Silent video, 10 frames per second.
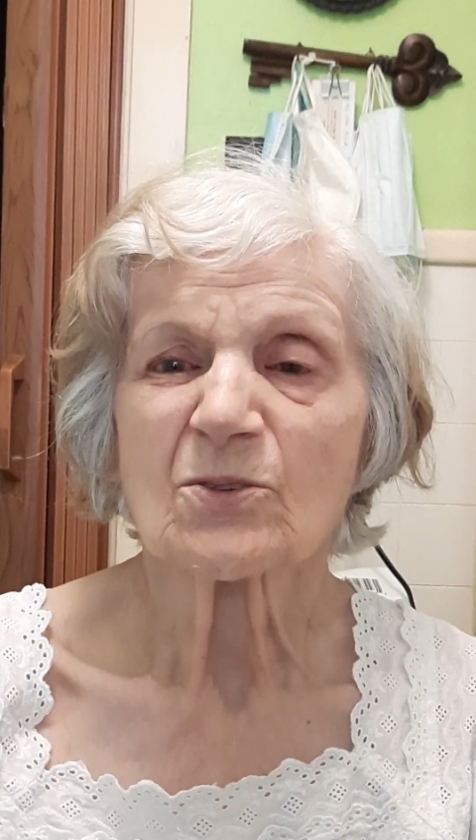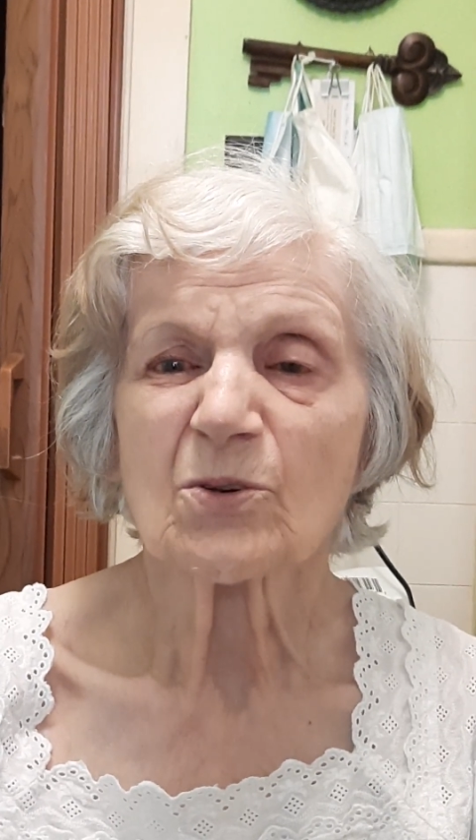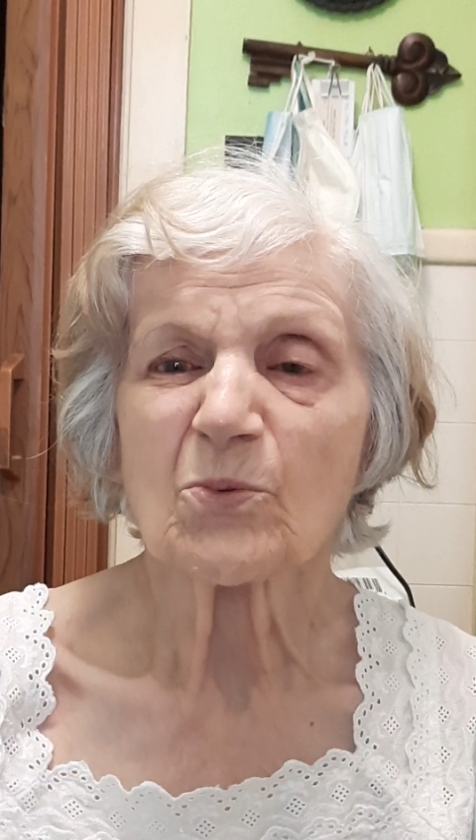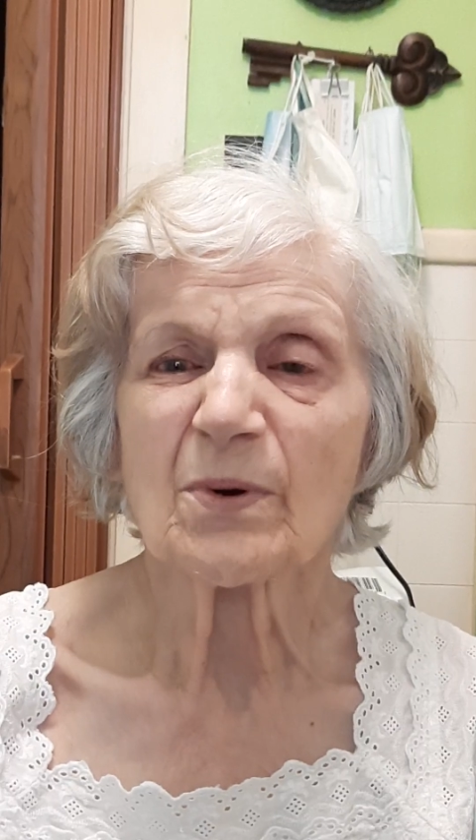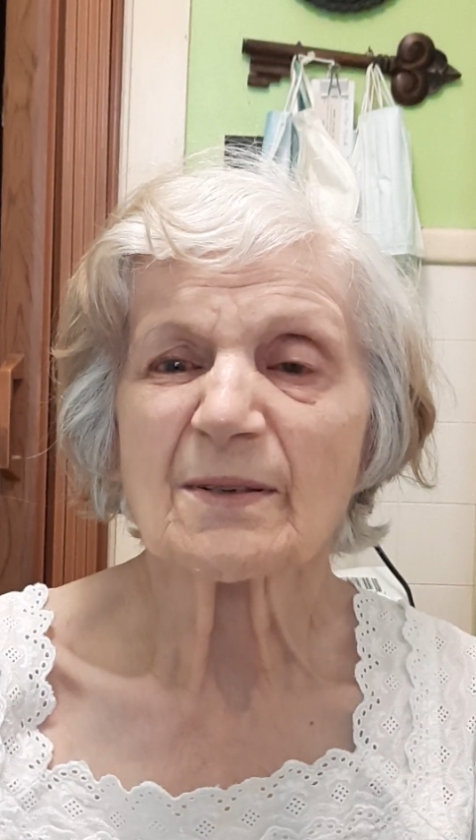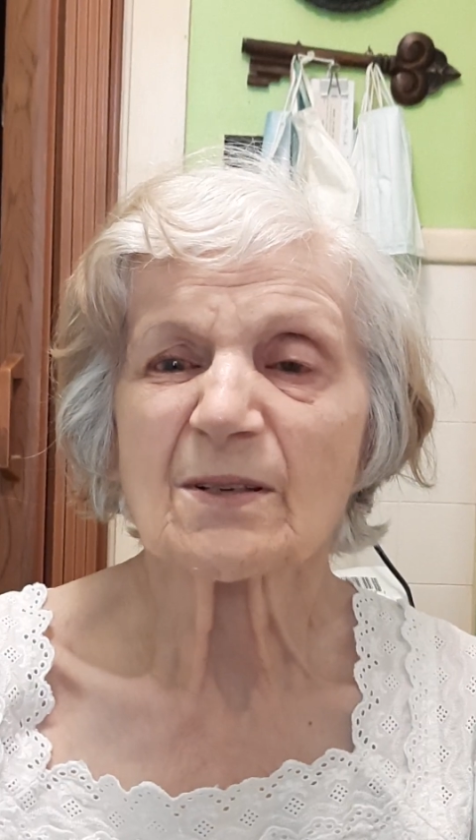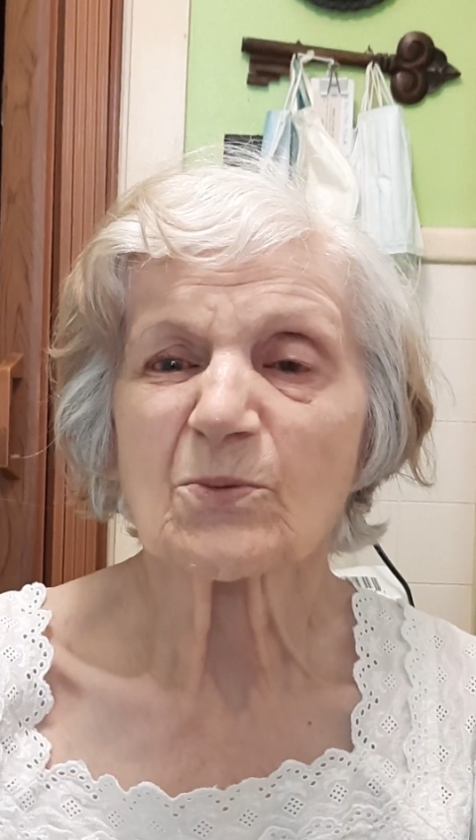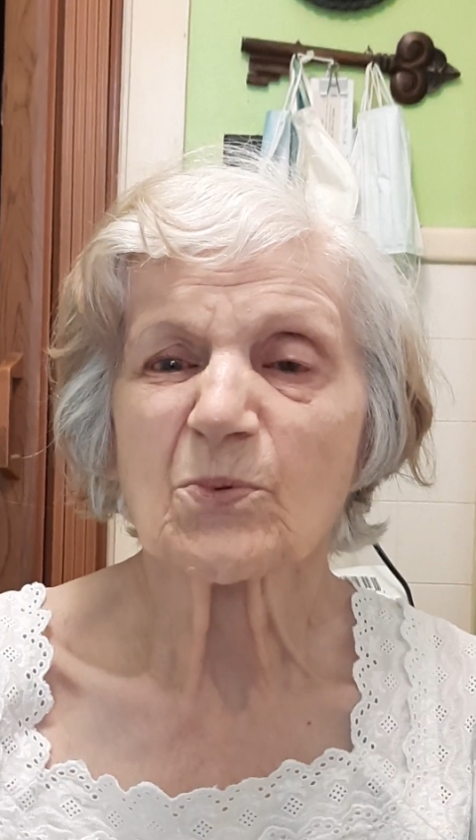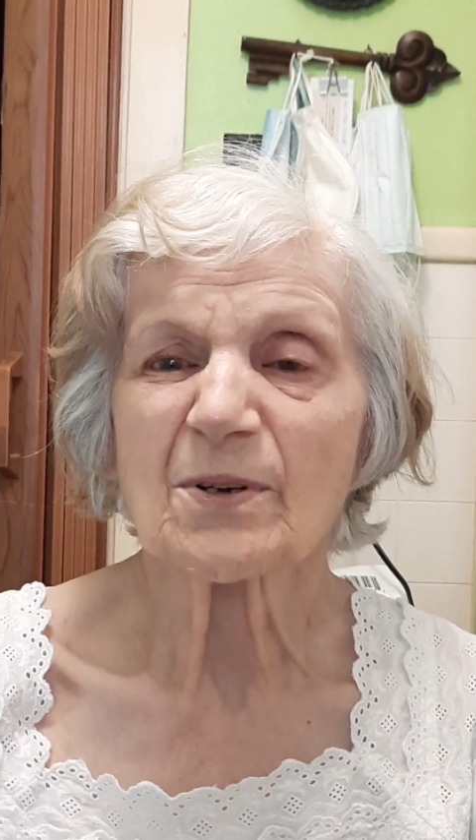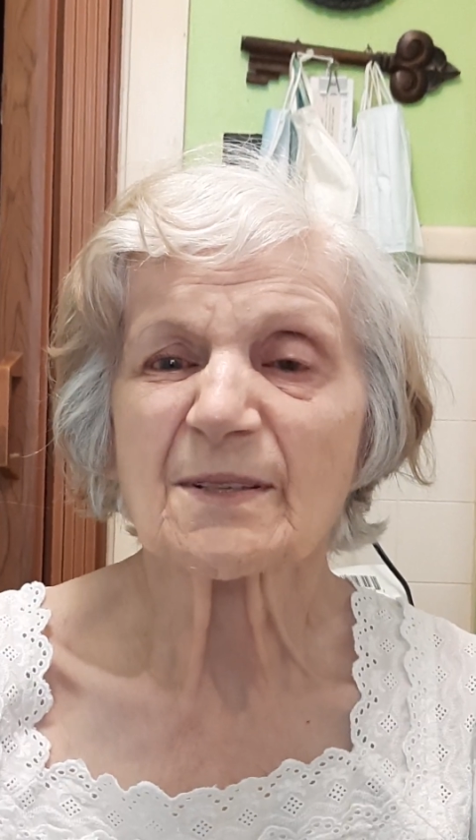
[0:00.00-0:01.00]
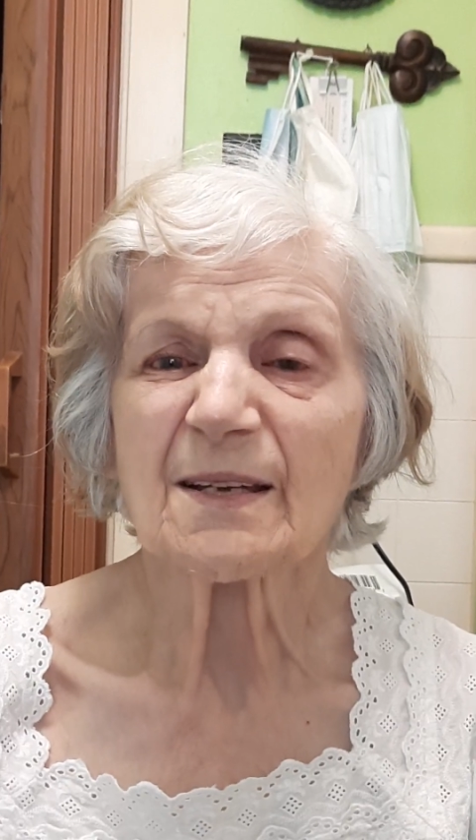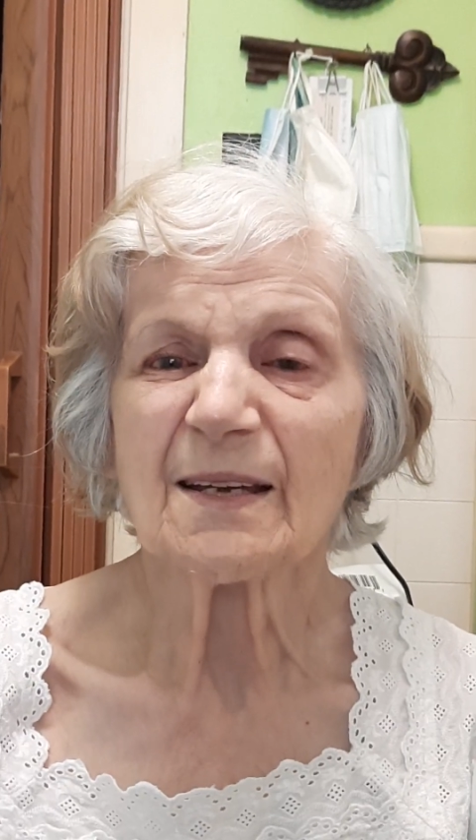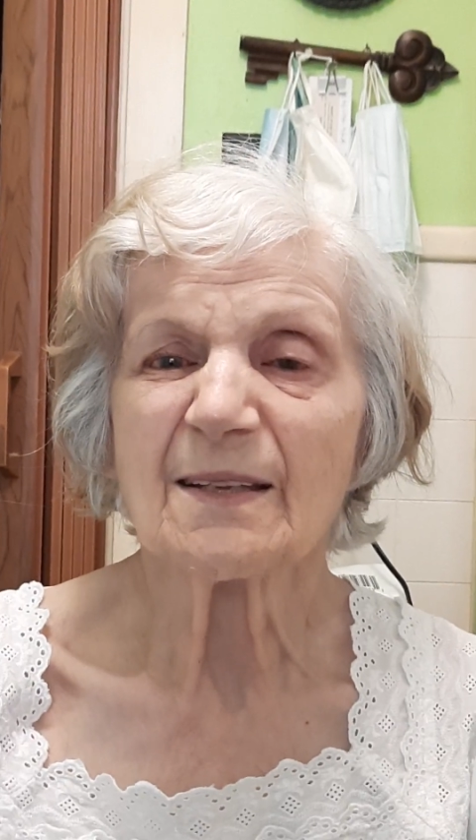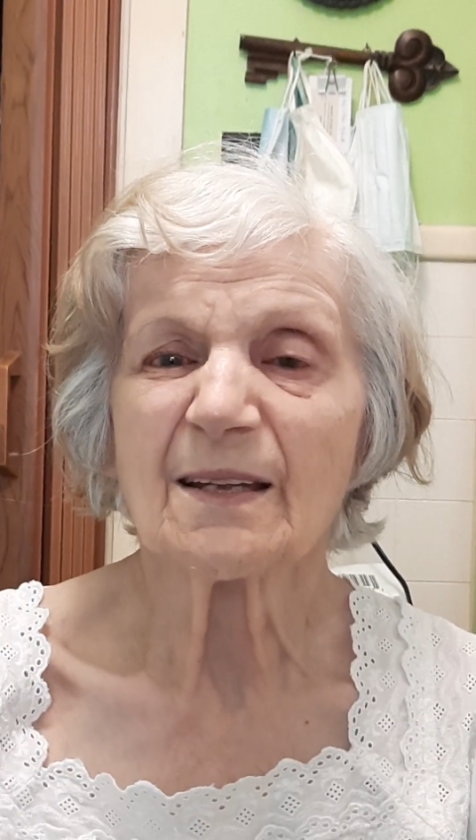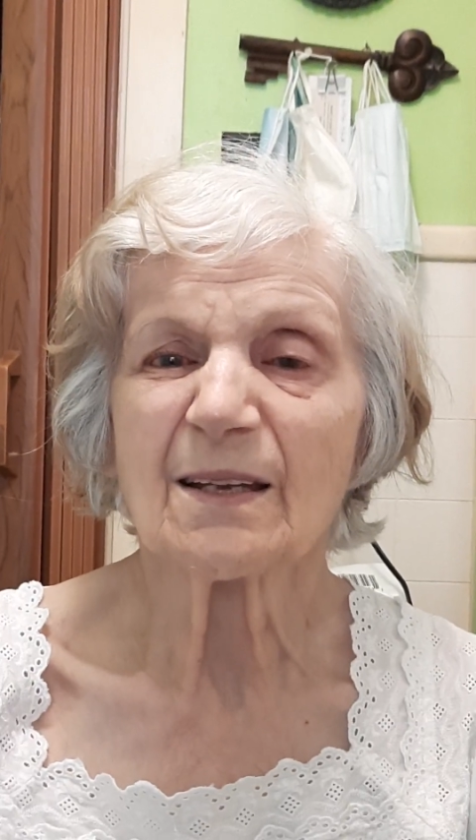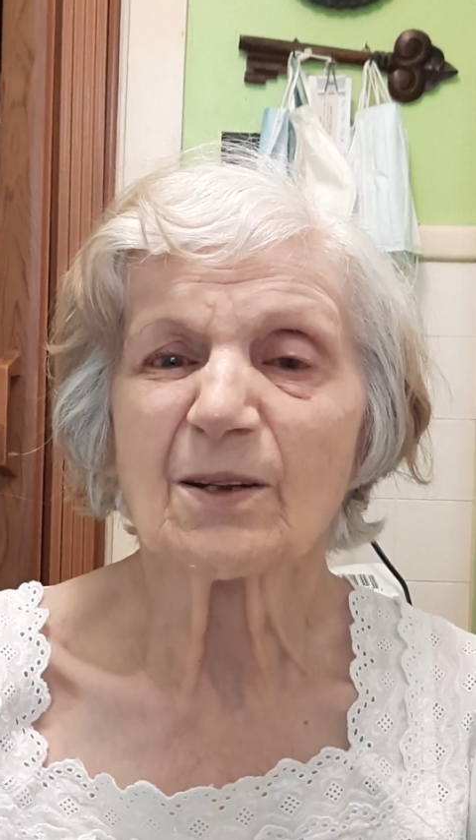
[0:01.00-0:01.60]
So once it was heated,